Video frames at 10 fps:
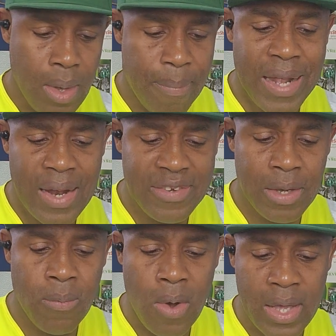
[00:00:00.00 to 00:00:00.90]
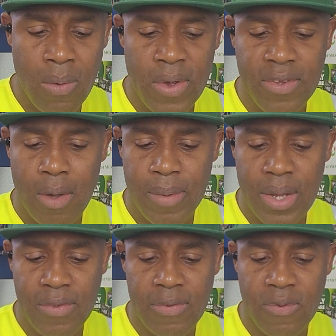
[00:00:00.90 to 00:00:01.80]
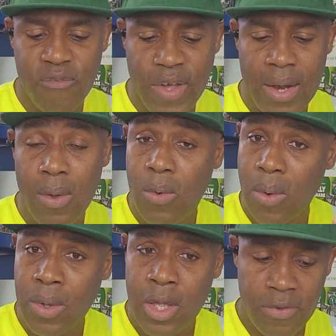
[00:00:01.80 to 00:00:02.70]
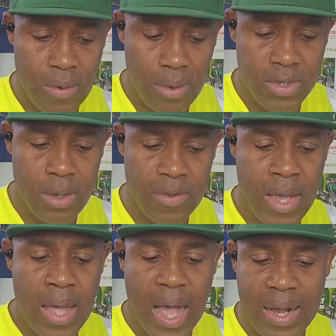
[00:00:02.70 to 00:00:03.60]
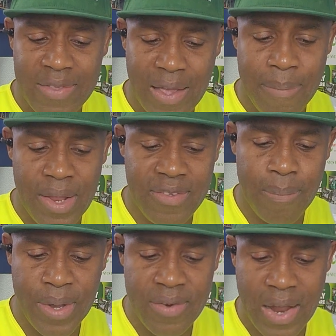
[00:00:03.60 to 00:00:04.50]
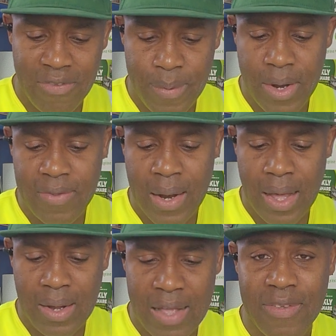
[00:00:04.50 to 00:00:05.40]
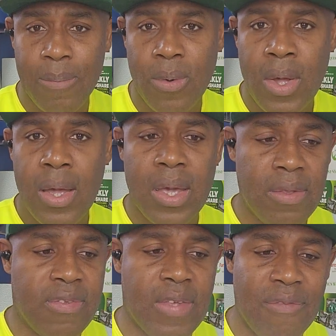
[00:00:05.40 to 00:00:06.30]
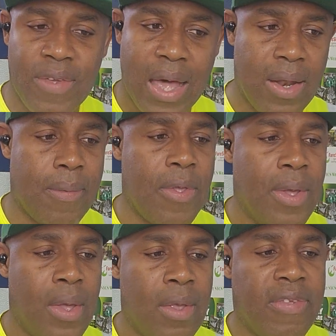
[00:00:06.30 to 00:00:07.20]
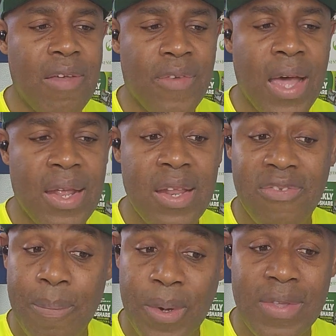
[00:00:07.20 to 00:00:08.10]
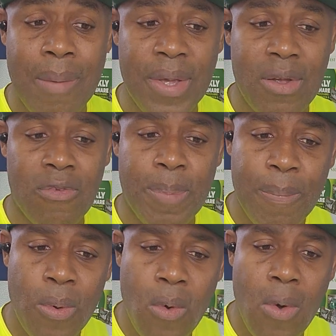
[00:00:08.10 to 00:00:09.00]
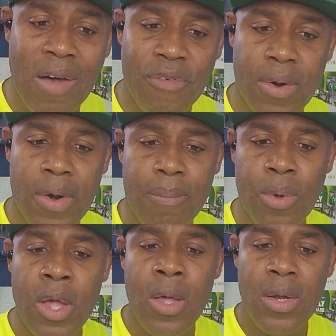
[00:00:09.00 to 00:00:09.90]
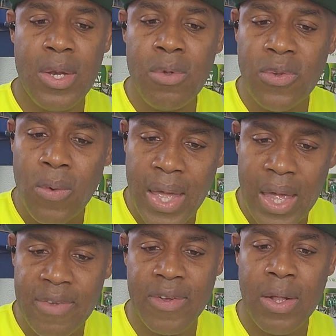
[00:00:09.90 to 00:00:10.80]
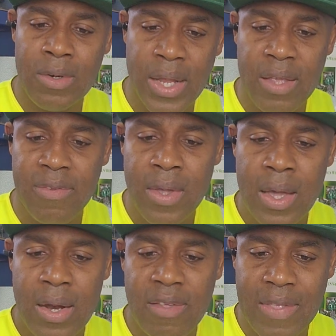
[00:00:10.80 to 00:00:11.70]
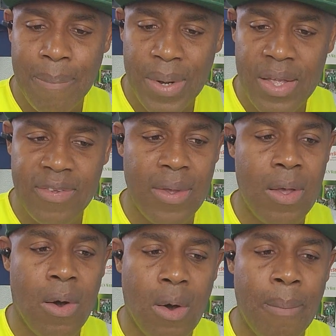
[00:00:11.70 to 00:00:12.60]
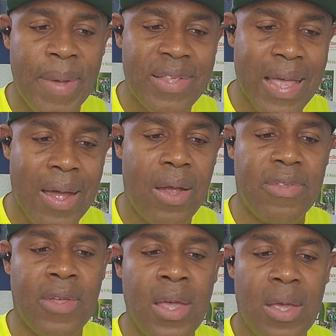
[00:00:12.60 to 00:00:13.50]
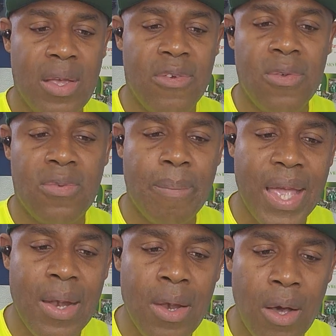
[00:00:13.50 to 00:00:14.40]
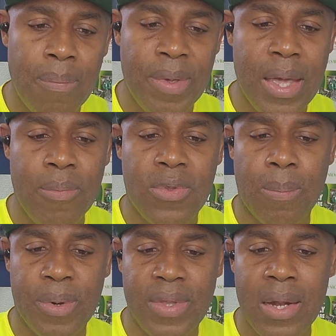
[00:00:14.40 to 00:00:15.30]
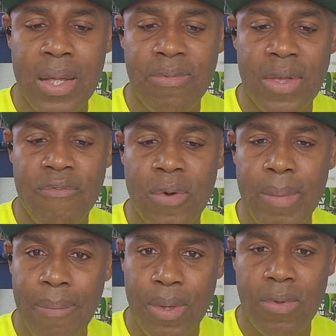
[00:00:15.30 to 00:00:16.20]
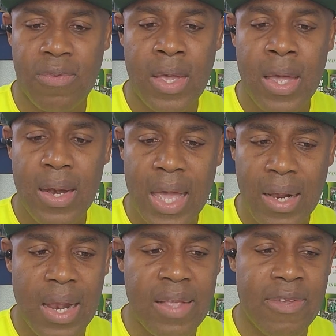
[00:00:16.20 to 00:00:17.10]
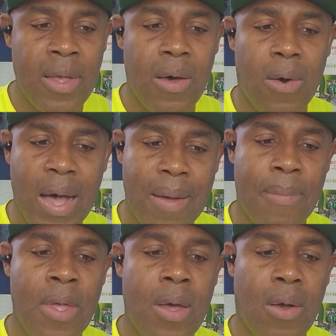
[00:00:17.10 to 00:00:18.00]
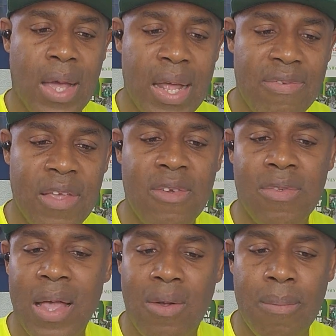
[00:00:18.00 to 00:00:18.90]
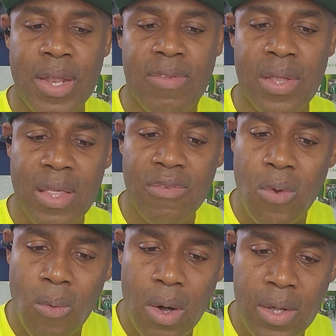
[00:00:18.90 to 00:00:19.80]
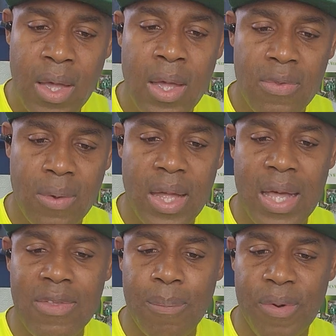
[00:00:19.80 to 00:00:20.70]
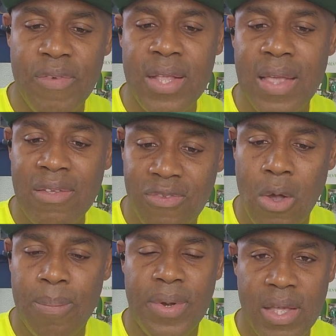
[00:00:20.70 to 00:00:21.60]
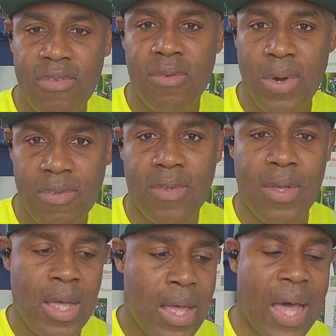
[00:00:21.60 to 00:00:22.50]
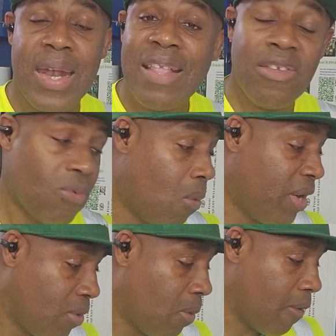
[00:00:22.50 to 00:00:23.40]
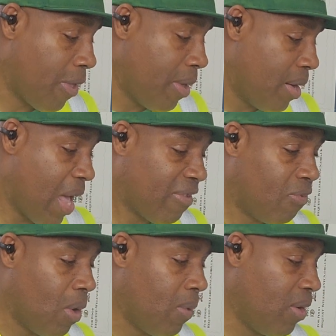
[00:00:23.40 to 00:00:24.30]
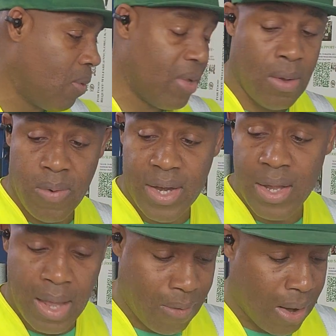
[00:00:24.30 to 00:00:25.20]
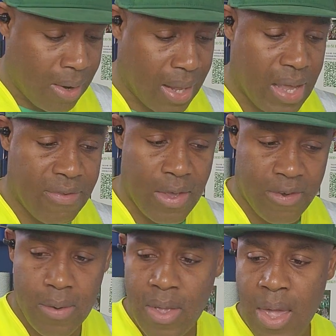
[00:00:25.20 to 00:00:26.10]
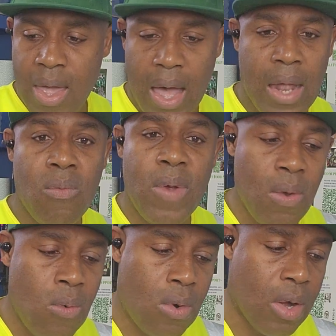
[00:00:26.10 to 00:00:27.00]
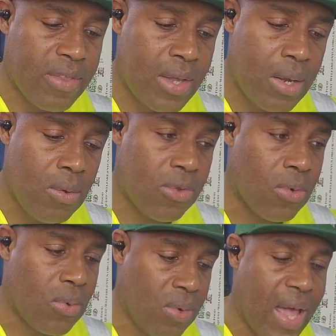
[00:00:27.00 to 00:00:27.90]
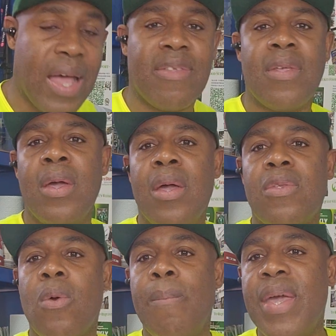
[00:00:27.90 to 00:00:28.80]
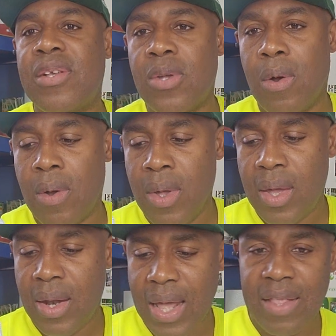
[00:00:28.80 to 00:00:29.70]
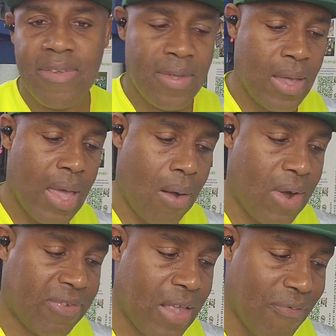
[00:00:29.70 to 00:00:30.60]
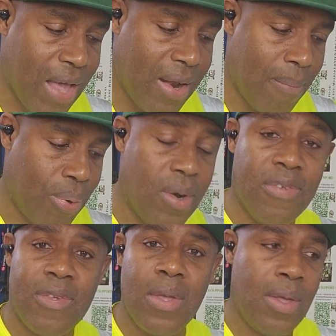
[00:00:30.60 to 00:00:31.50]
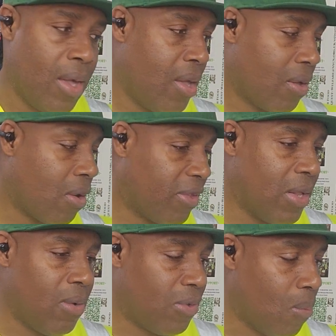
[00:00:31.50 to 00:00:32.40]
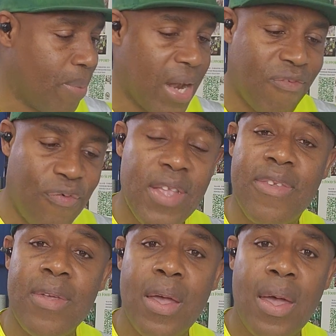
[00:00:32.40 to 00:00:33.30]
Partnership, working with communities to find local solutions. Accountability, being transparent and accountable in safeguarding. Safeguarding is important because people who are vulnerable due to age, illness, disability, or mental health issues may not be able to protect themselves from abuse, neglect, or harm. Organizations and community needs to work together to prevent and stop this risk. And that is what we do. That is what we do within our organization, and we will continue to do that to make sure that our safeguarding policy continue to benefit